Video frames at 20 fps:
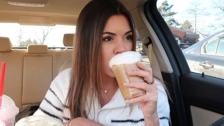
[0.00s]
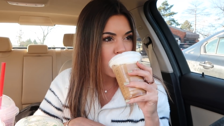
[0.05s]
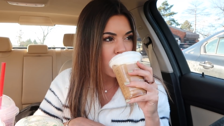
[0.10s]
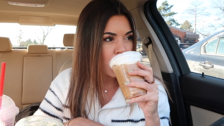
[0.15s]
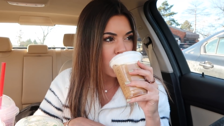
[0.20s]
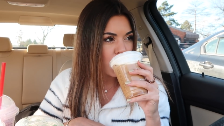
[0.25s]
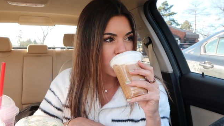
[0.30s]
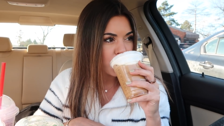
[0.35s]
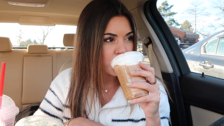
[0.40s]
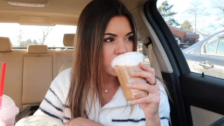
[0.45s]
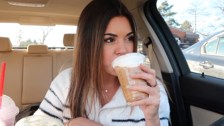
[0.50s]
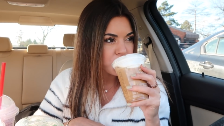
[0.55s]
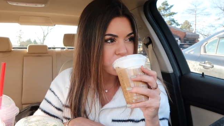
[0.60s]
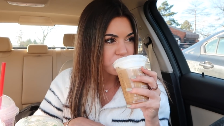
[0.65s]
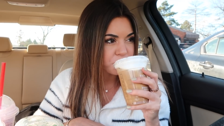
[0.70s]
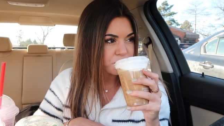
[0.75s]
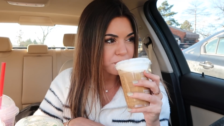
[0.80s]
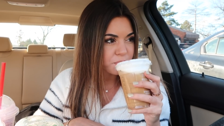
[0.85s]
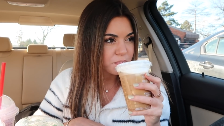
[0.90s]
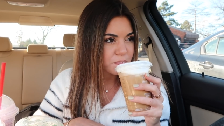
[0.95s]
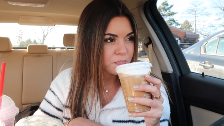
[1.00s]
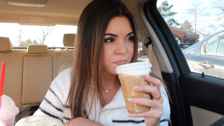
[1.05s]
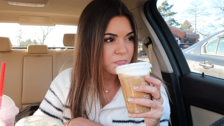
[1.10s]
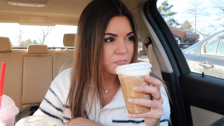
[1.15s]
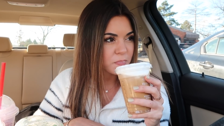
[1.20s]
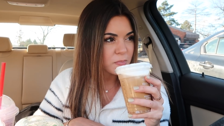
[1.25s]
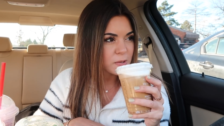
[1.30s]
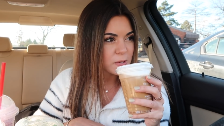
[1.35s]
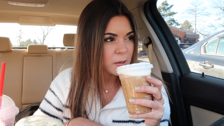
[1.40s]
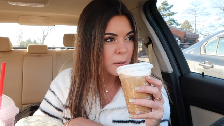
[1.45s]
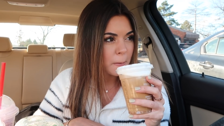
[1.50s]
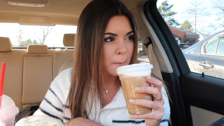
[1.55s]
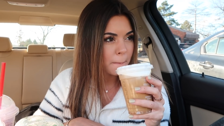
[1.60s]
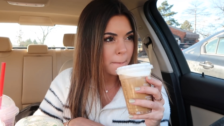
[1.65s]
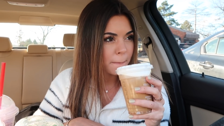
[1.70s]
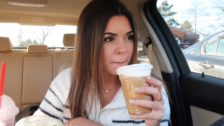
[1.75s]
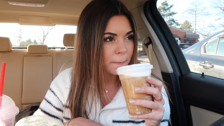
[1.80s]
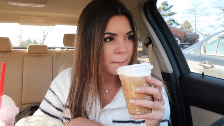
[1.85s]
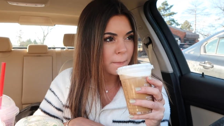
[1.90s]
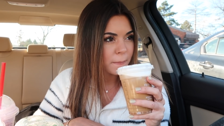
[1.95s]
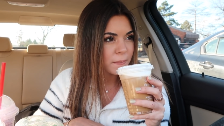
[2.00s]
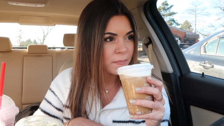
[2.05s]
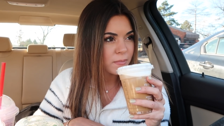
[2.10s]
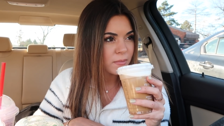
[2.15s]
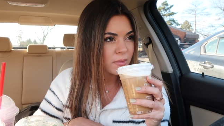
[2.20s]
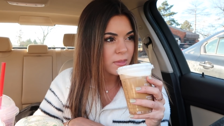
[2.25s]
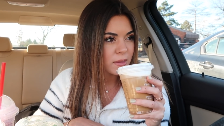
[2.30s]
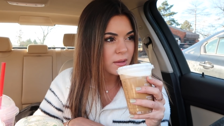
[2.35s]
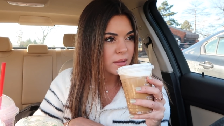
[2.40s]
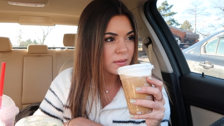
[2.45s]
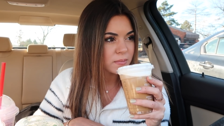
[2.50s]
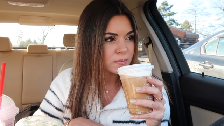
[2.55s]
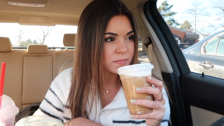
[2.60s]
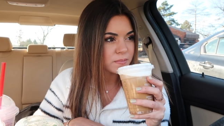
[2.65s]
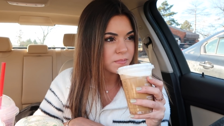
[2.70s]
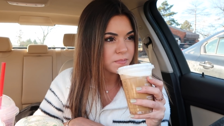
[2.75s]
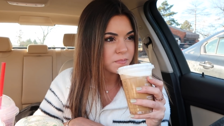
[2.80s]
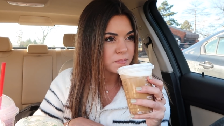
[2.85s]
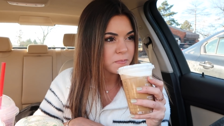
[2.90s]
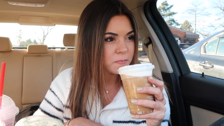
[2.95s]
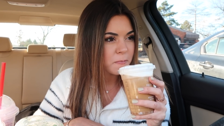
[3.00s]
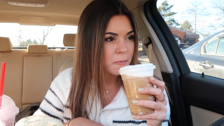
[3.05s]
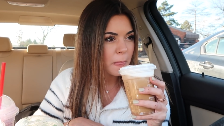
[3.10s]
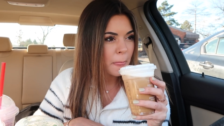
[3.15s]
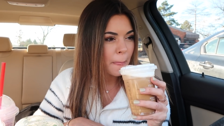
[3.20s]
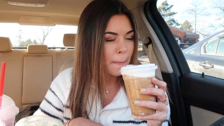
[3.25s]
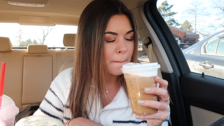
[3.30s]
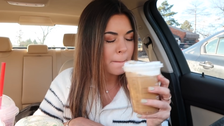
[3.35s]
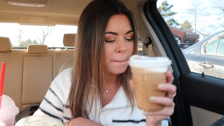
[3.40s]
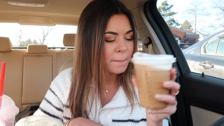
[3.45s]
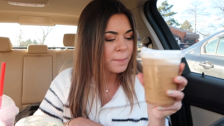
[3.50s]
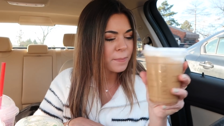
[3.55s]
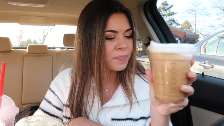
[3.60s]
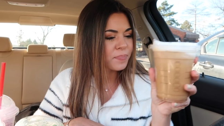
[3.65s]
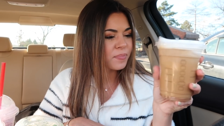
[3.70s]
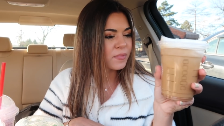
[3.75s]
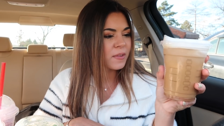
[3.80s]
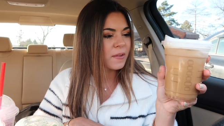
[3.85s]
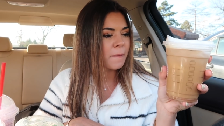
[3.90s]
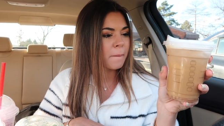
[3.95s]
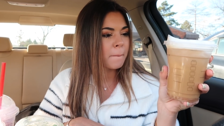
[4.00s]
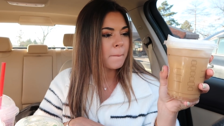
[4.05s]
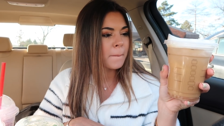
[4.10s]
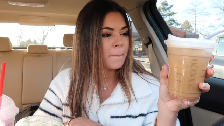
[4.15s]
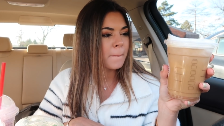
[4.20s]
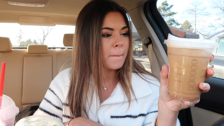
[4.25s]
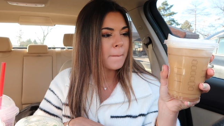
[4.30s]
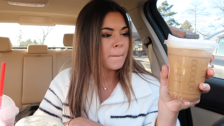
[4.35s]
No one is speaking in this clip.